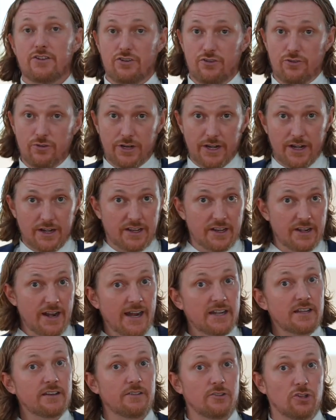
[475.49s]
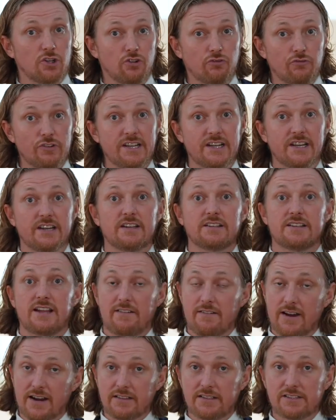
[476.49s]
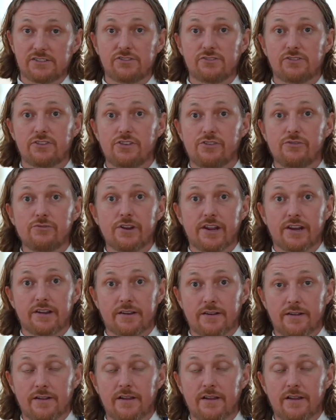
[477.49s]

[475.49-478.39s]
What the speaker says: You can connect the grid directly to the unit.